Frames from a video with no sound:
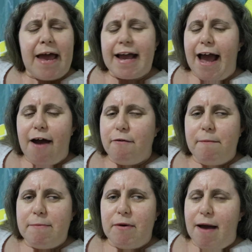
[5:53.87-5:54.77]
I can't
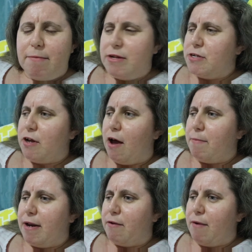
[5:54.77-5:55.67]
remember what happened in July,
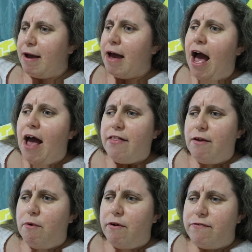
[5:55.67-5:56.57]
but anyway,
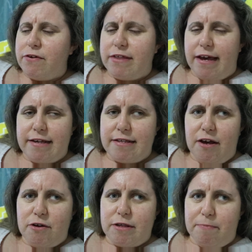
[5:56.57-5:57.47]
there were a few things,
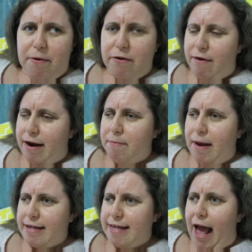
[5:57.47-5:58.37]
you know, spotted around the
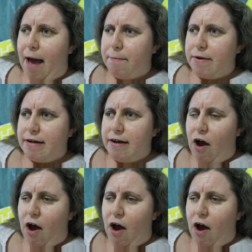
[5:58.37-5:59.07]
place that happened.